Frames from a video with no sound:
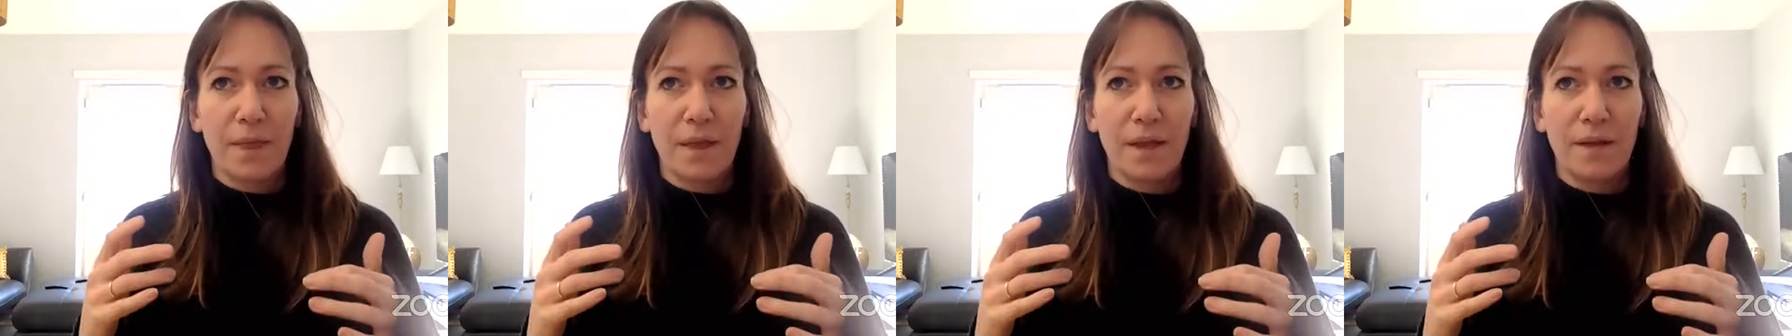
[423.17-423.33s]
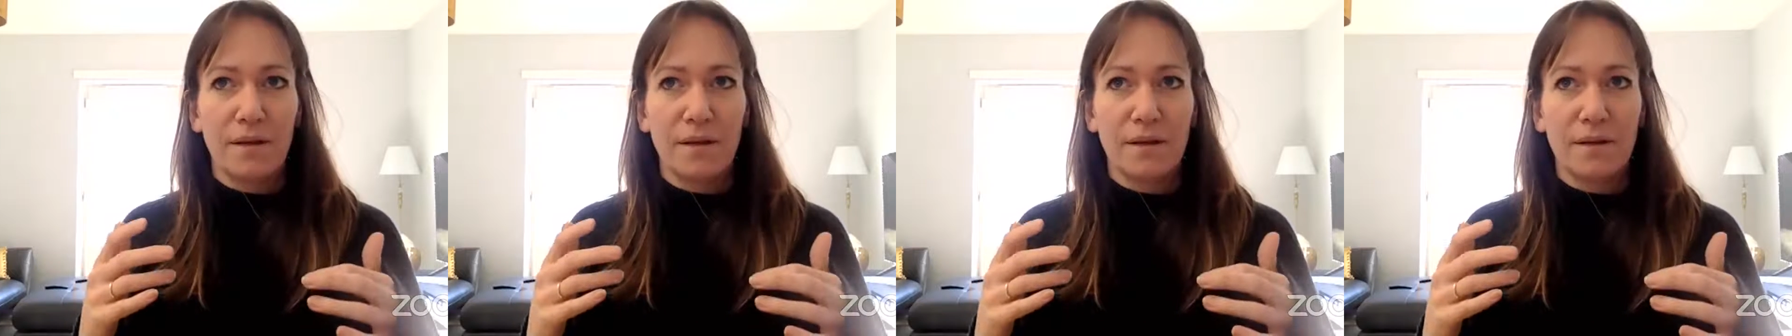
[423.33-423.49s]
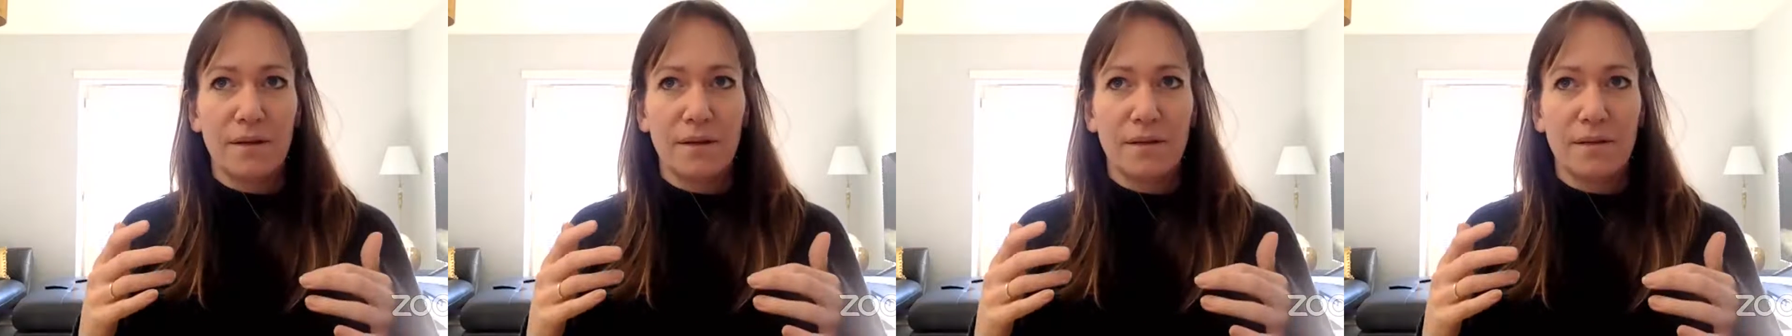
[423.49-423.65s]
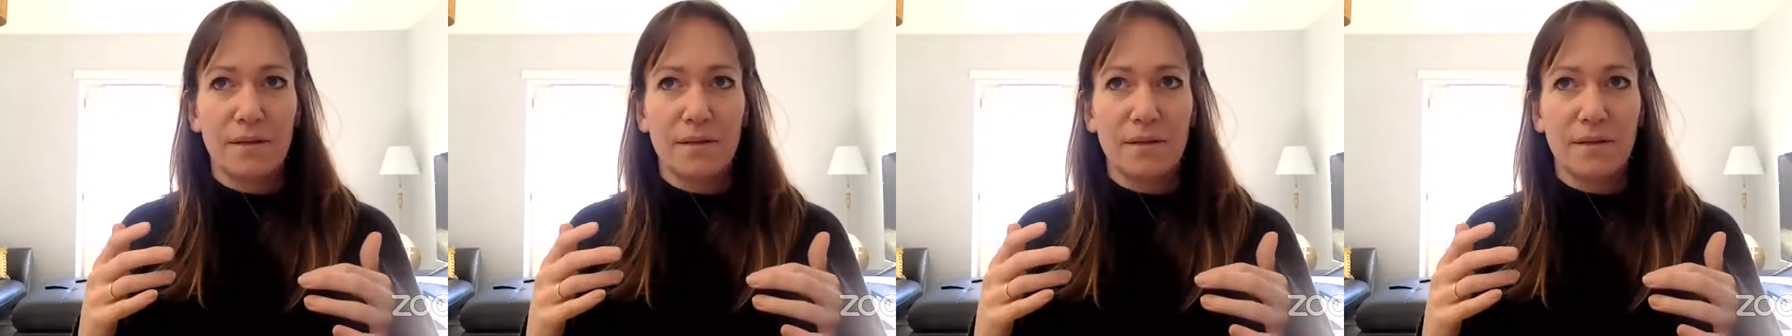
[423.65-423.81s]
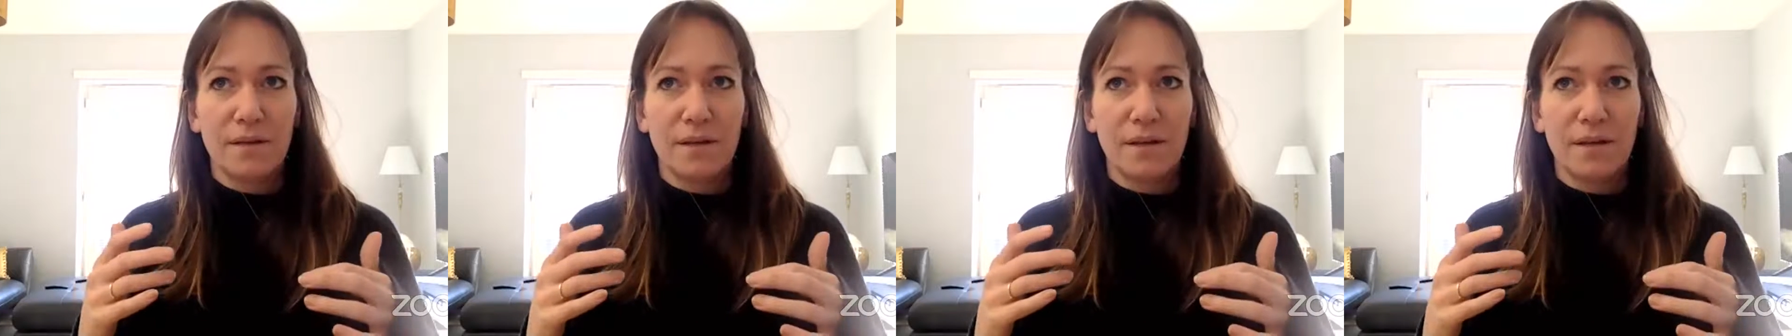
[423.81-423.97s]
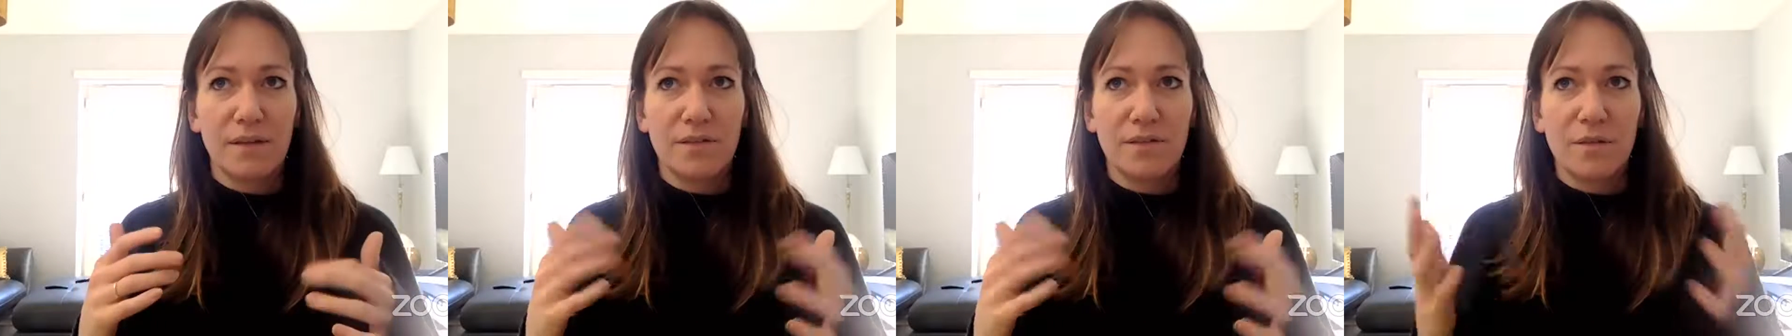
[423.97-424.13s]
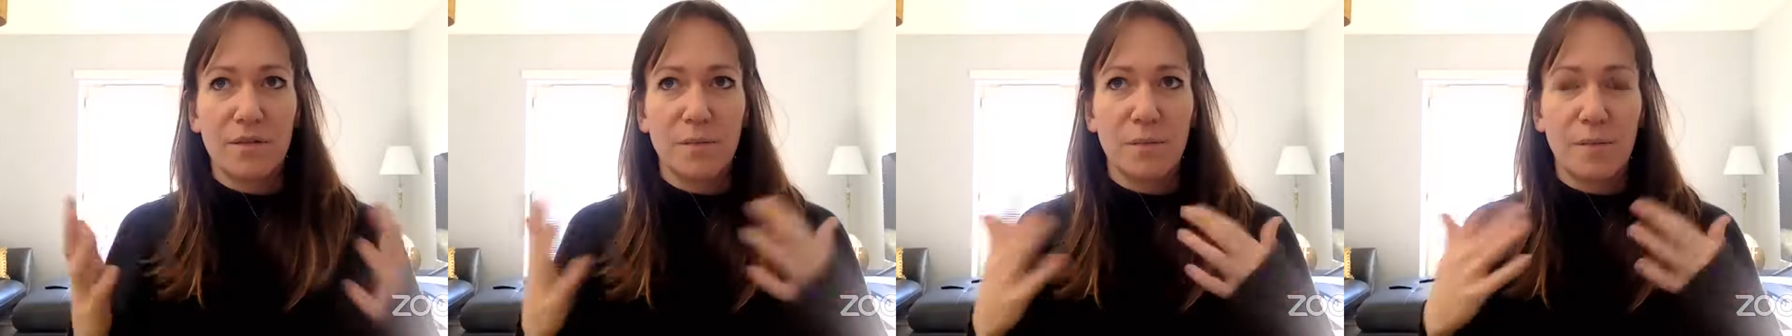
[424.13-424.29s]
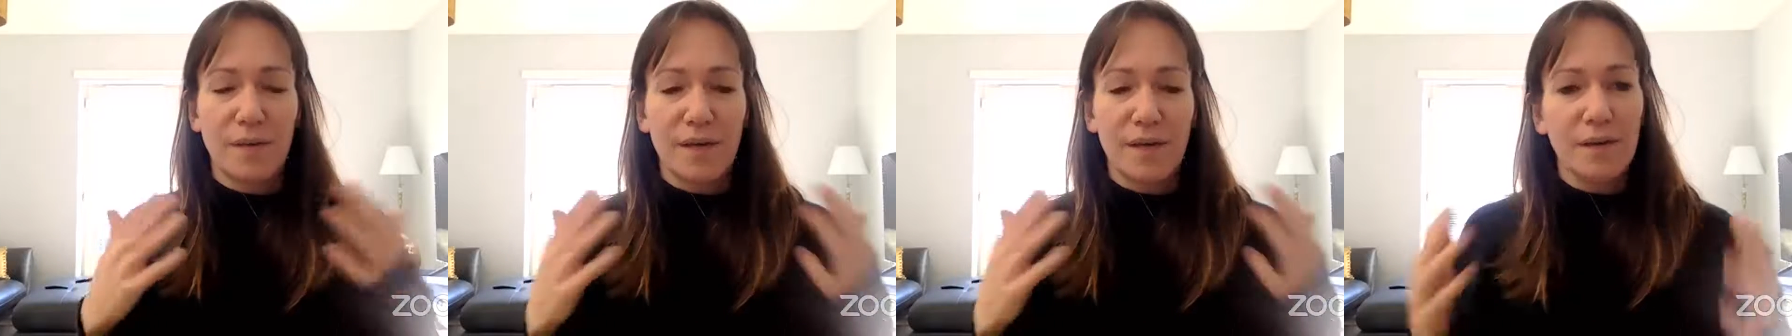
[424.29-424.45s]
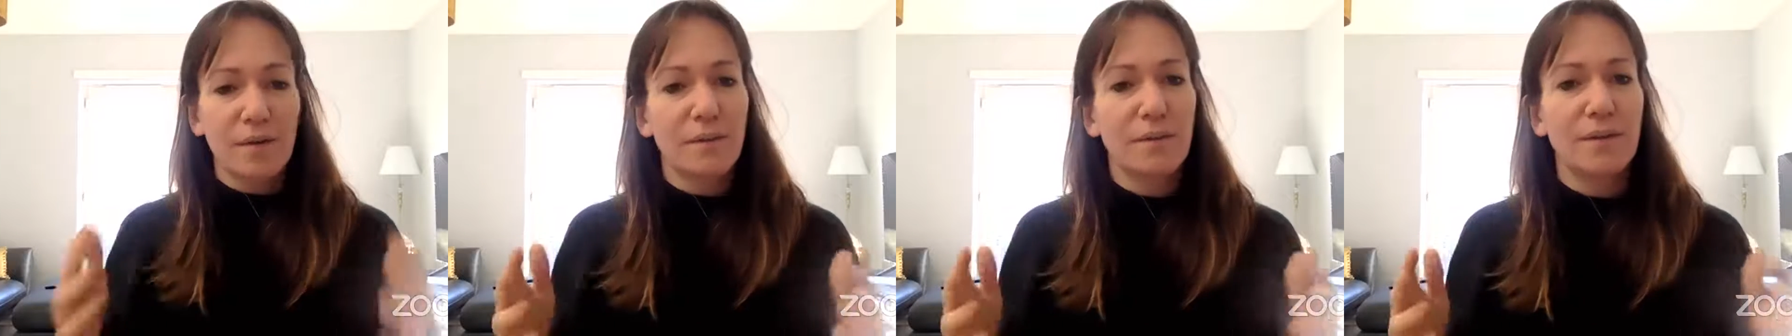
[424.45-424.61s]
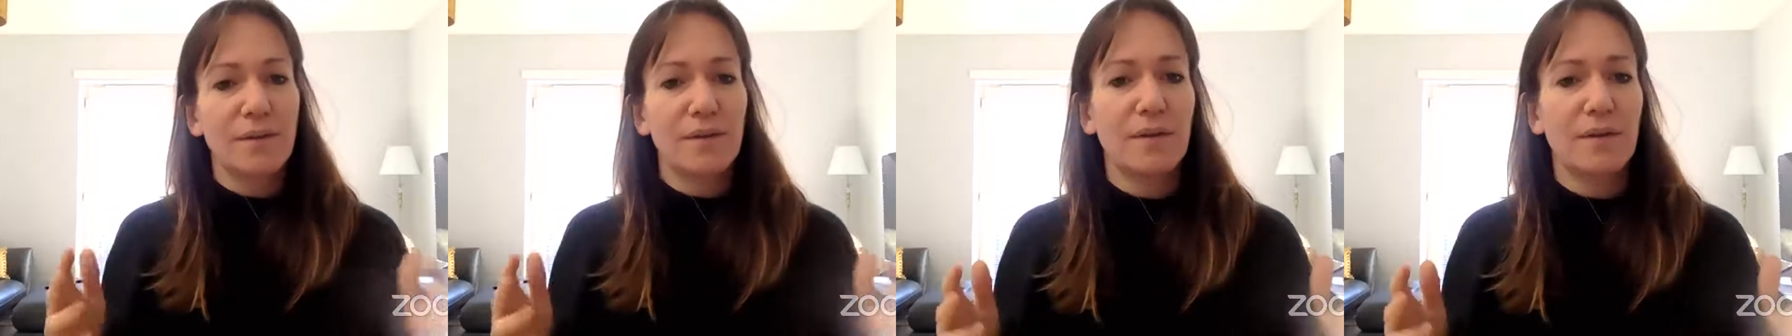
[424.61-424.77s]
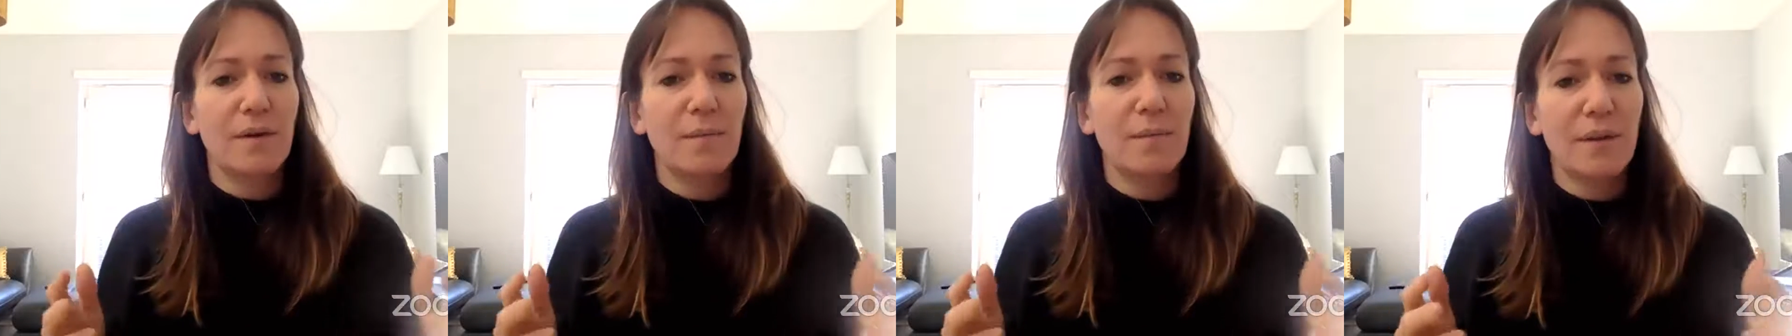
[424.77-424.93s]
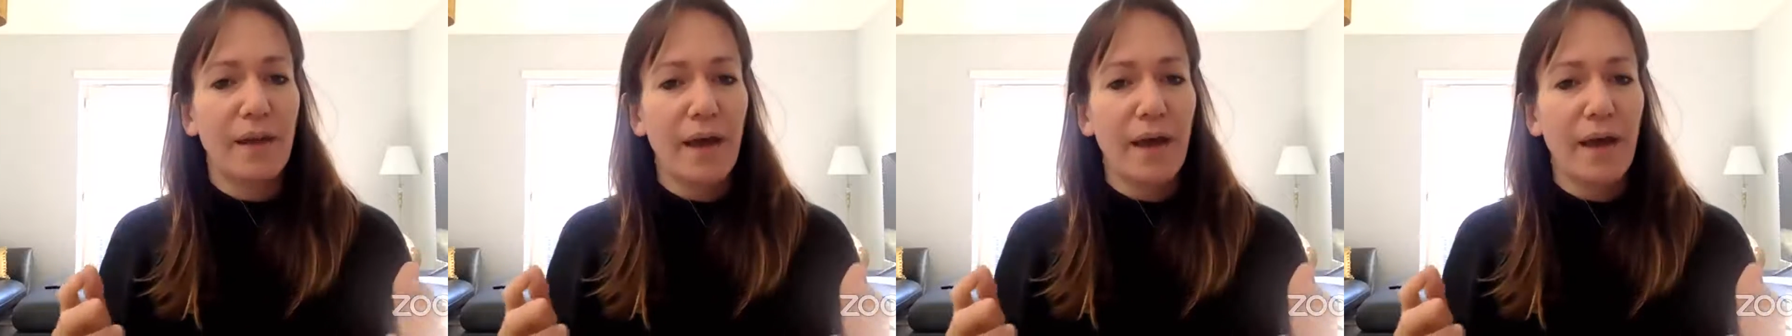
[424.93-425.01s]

and just being with them.